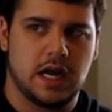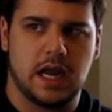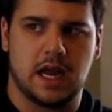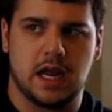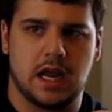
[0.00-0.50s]

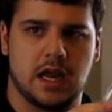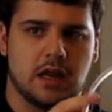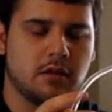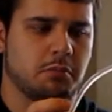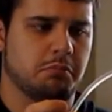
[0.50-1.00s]

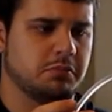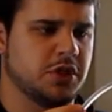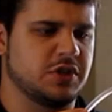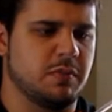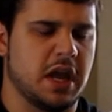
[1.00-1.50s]
and
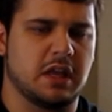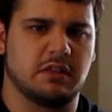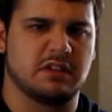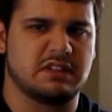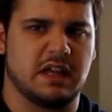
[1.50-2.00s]
just make
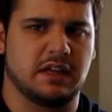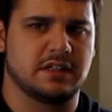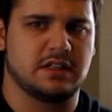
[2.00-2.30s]
this thing is